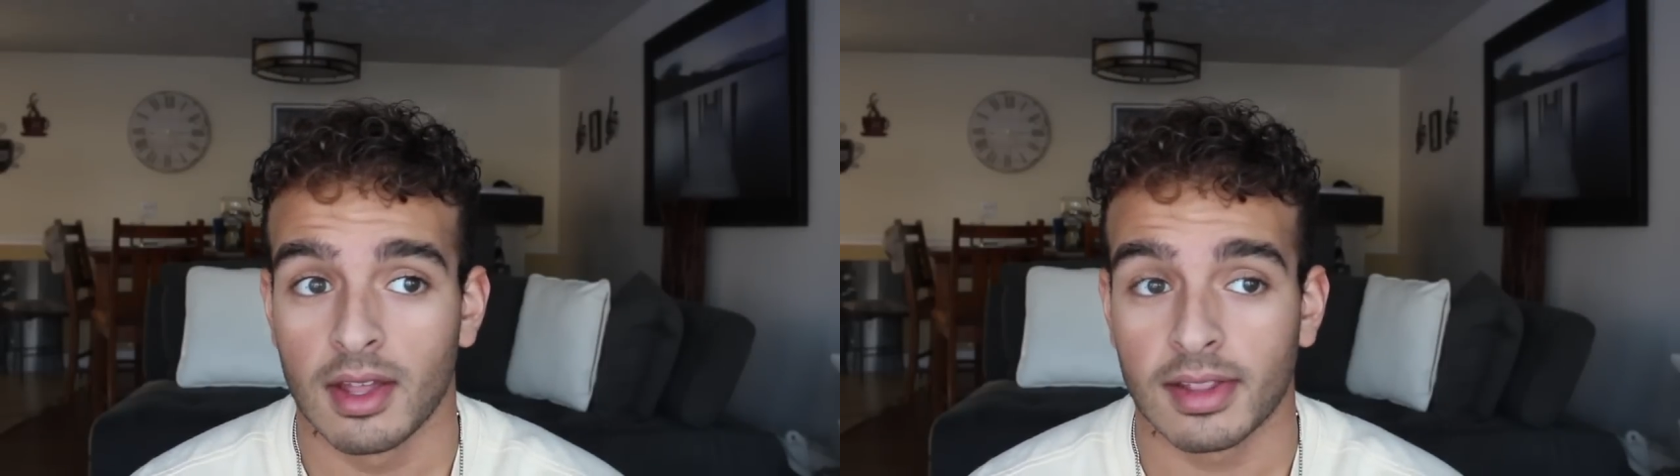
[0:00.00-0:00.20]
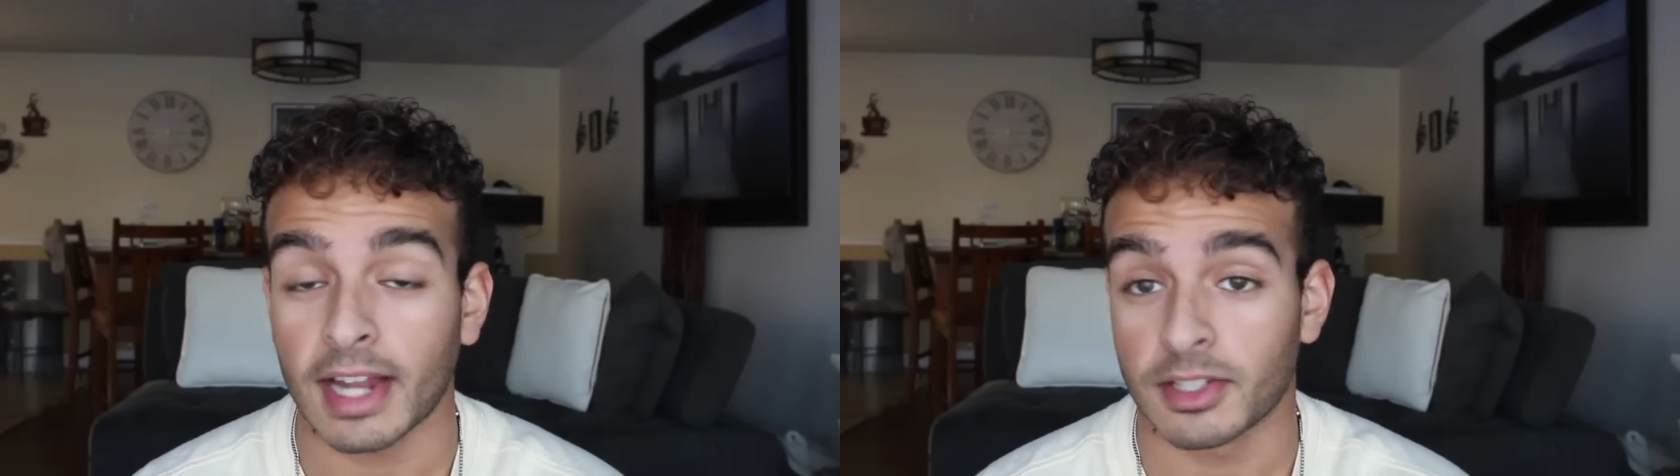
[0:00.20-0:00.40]

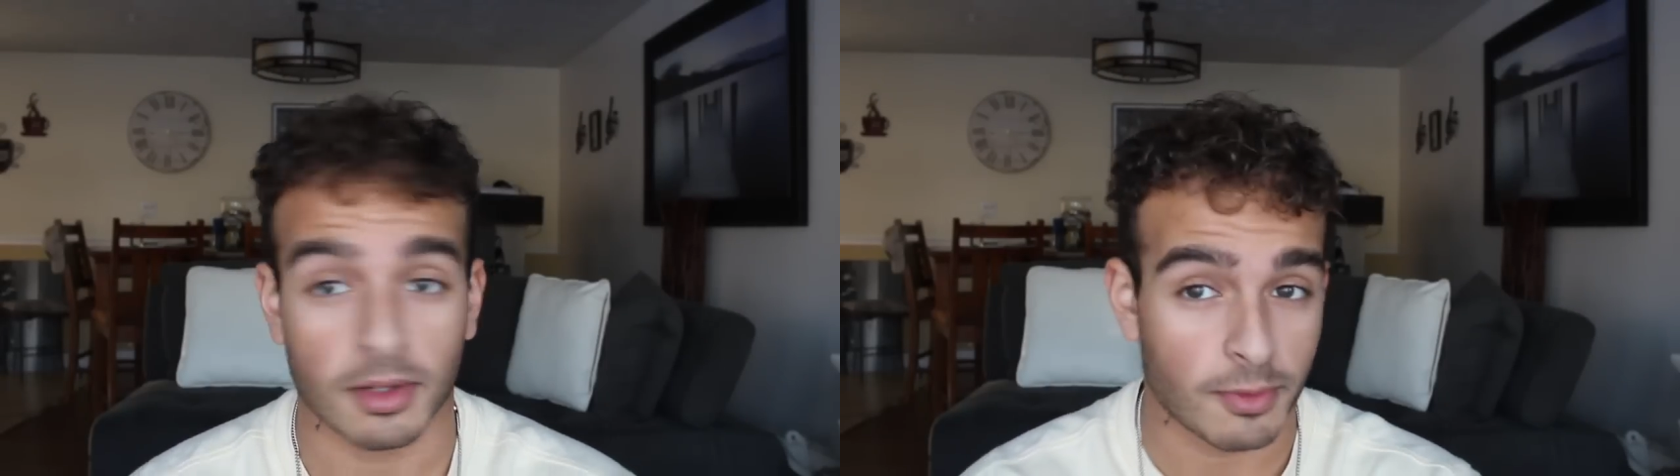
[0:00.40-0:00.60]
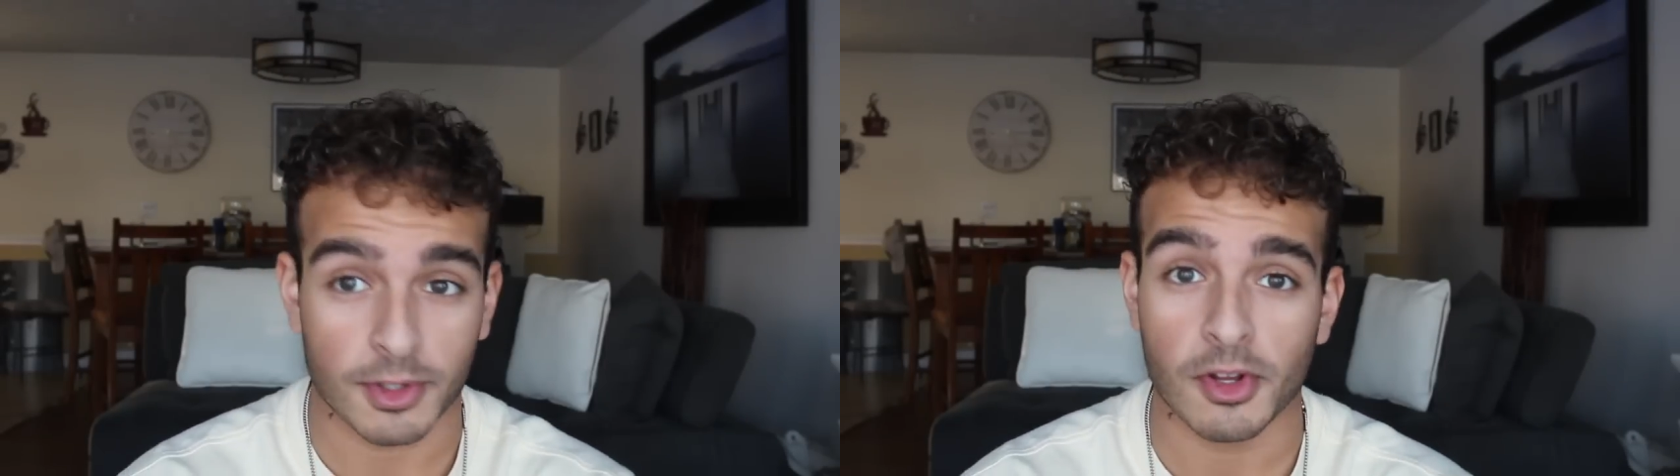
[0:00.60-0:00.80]
that's
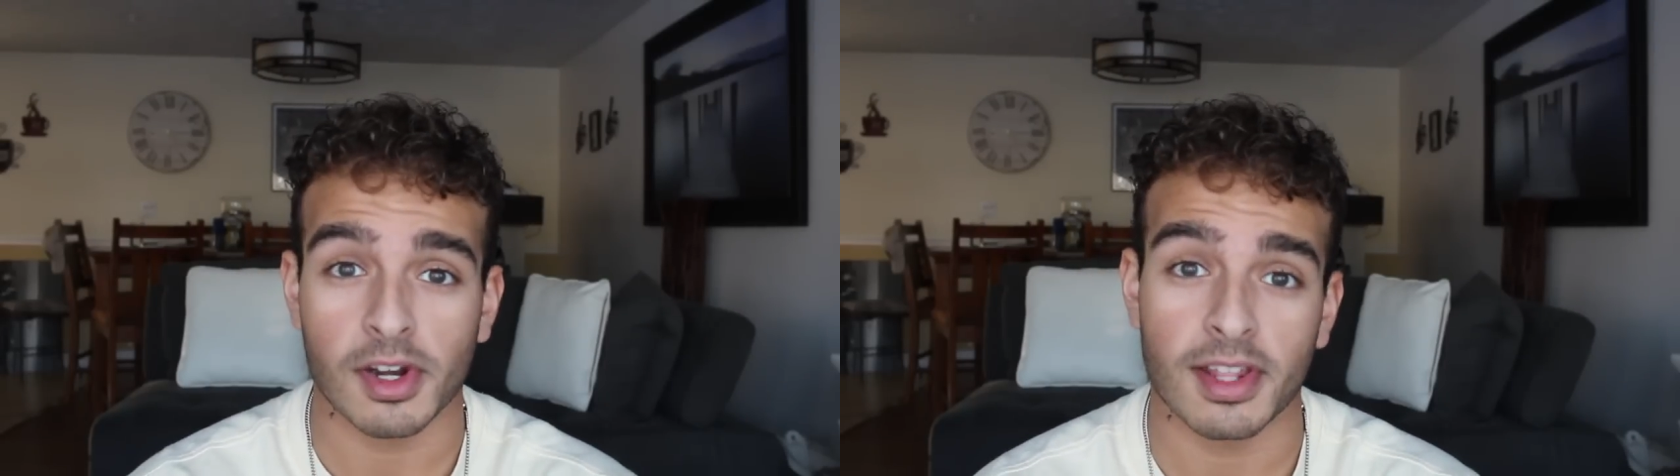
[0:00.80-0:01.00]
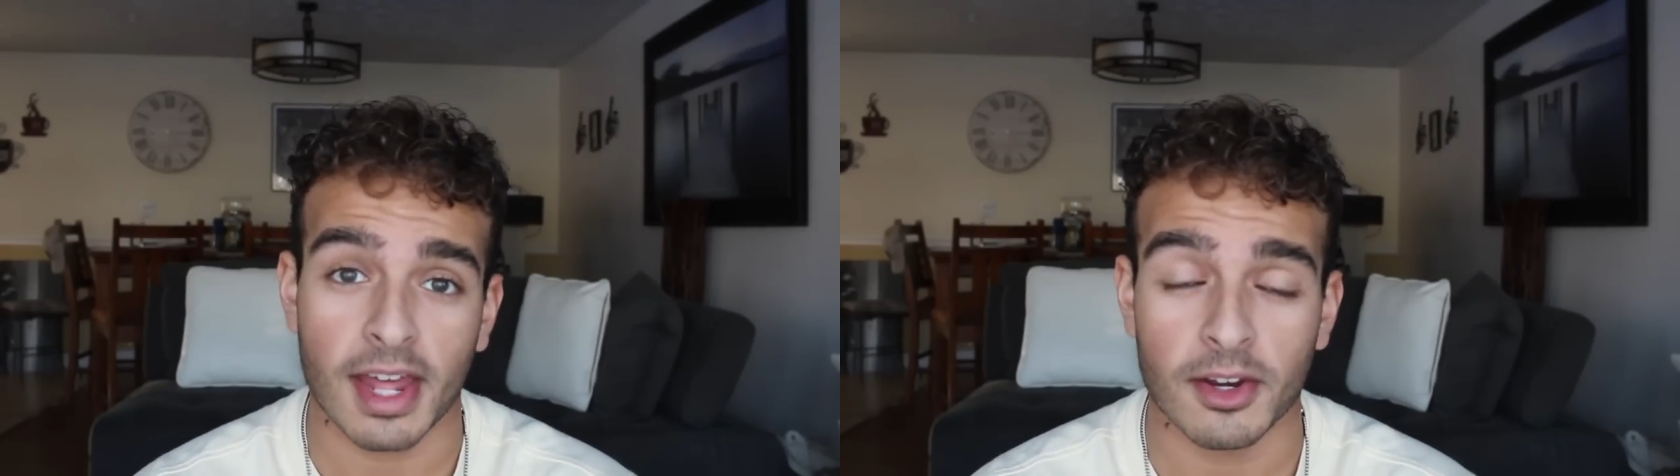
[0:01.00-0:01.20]
the
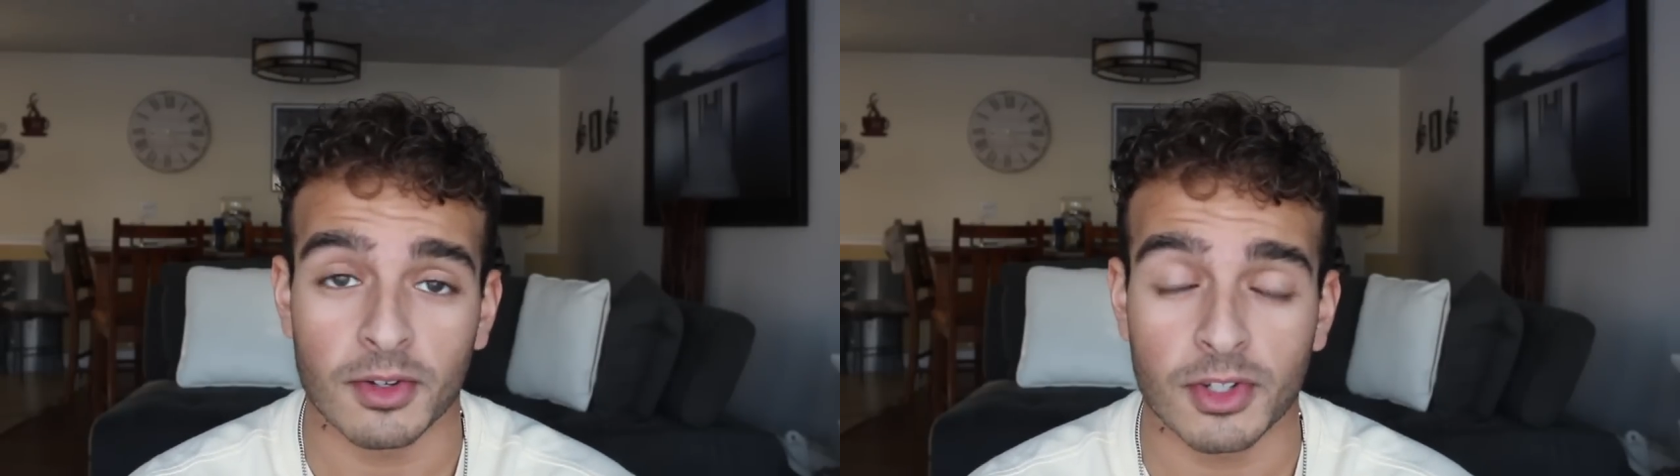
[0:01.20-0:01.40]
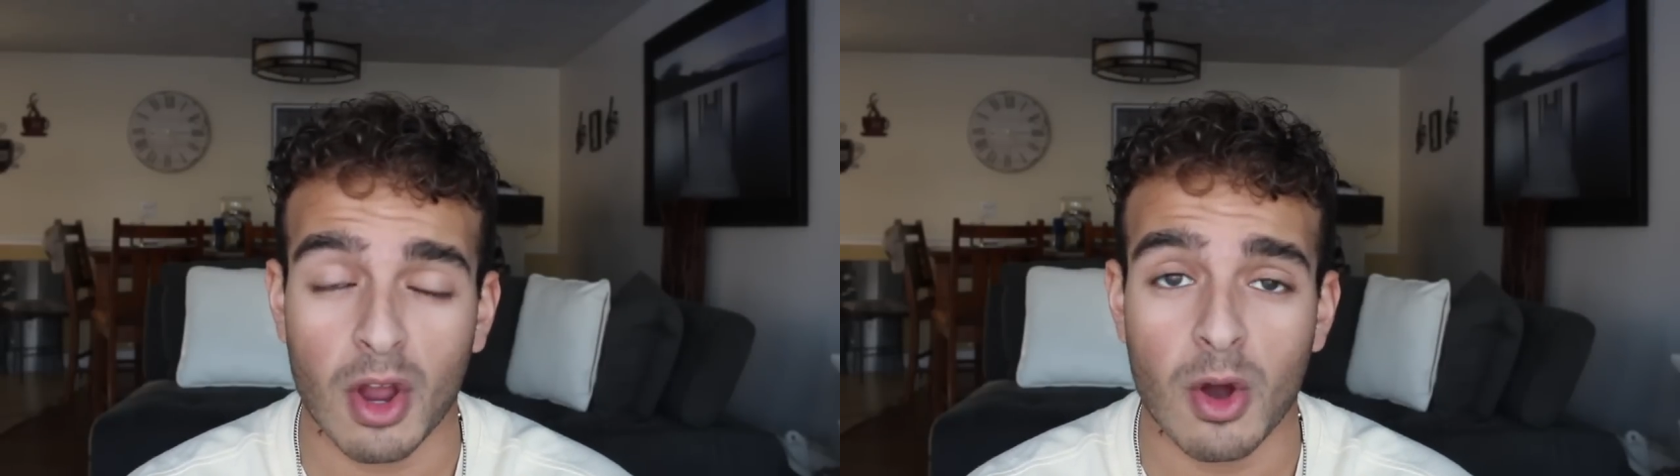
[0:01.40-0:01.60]
fraternity that you
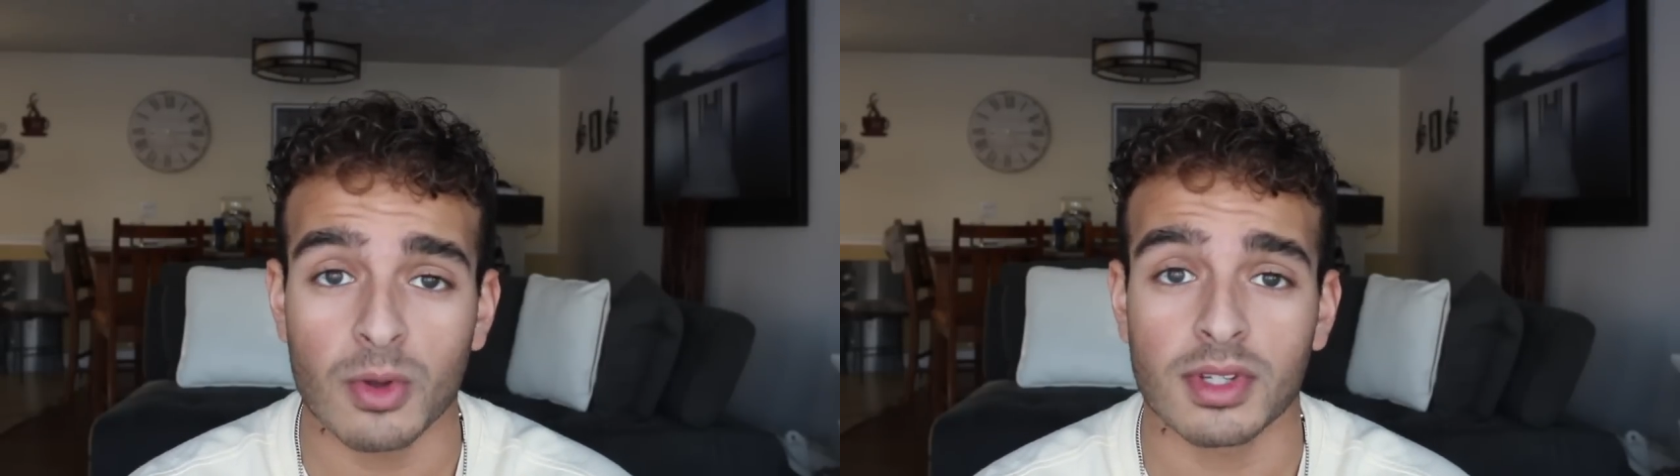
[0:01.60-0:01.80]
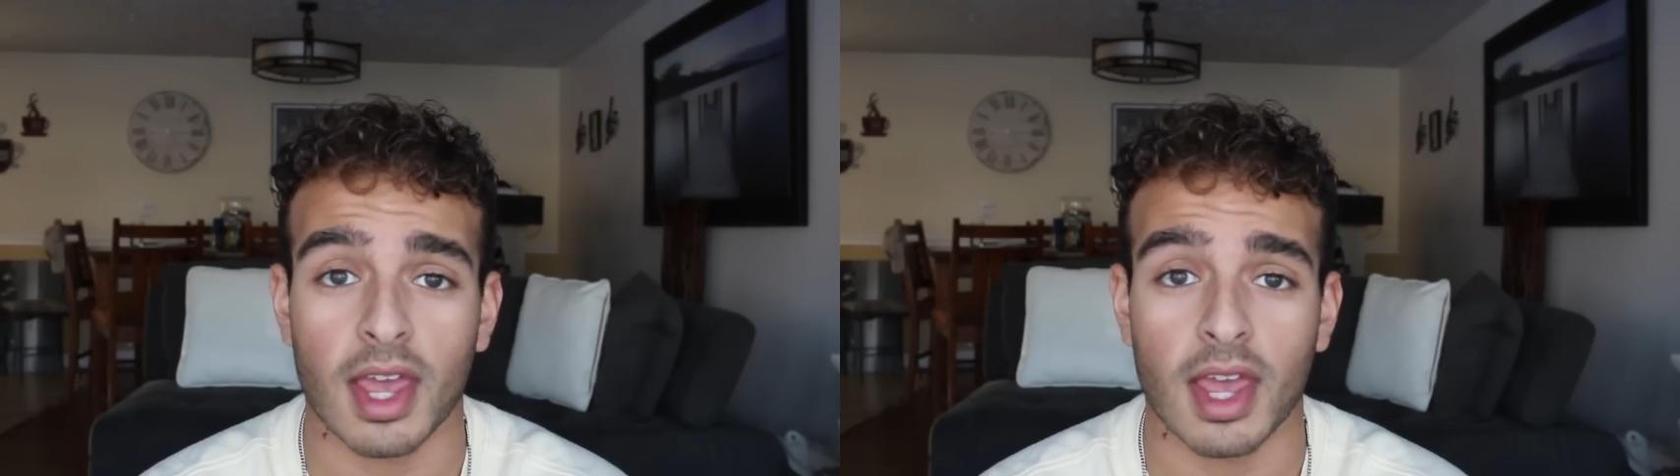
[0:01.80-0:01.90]
chose,